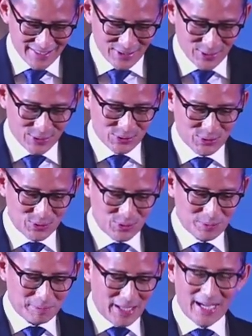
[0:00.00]
also to
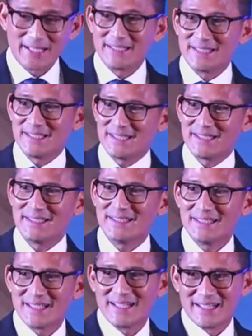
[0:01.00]
Pa
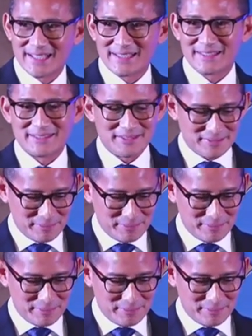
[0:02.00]
Andy and